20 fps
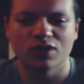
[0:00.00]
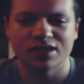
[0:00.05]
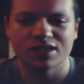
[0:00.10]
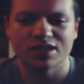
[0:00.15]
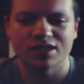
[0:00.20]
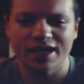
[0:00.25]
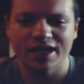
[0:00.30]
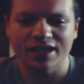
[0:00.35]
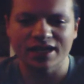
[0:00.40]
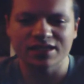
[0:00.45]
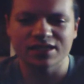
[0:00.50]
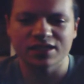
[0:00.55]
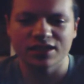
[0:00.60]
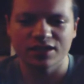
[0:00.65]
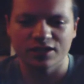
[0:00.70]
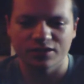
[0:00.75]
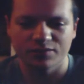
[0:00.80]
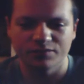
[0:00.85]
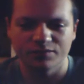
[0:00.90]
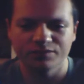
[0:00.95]
attacked
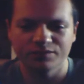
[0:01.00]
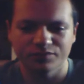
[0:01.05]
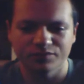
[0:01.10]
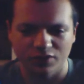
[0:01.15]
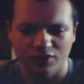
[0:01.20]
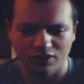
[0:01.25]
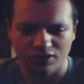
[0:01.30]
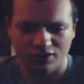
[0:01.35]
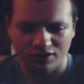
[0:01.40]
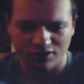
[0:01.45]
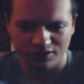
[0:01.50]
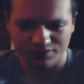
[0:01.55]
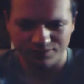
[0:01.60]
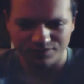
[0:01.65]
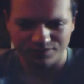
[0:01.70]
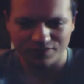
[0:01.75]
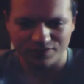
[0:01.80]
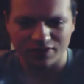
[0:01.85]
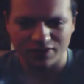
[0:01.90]
her,